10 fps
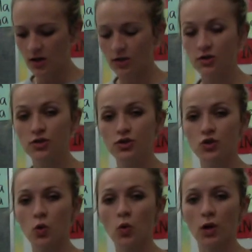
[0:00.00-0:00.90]

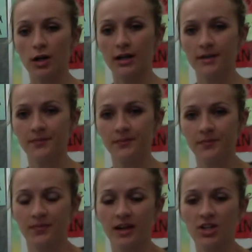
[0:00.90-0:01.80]
door.
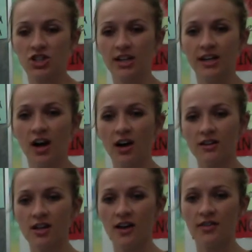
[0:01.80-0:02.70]
She knocked on
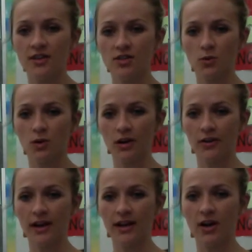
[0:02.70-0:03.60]
the door. Ready,
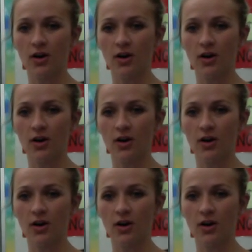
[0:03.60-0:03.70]
go.